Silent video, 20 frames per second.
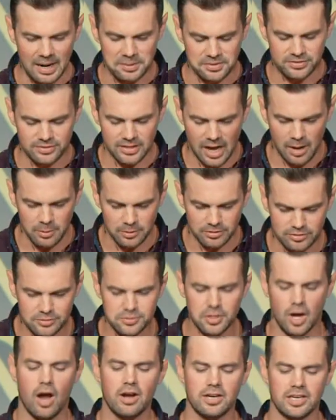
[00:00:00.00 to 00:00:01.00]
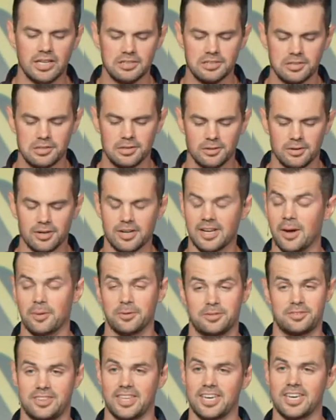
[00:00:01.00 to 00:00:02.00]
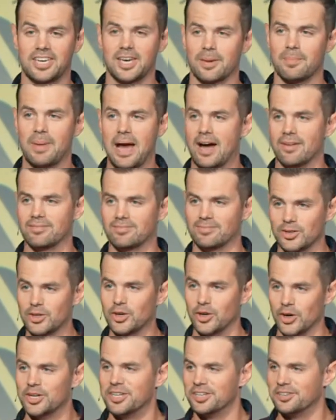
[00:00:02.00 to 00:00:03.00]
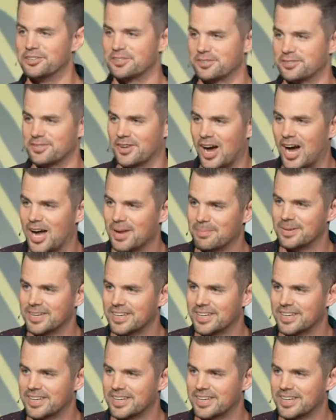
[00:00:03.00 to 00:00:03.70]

I was talking to the Lord, and I was thinking about the goodness of God,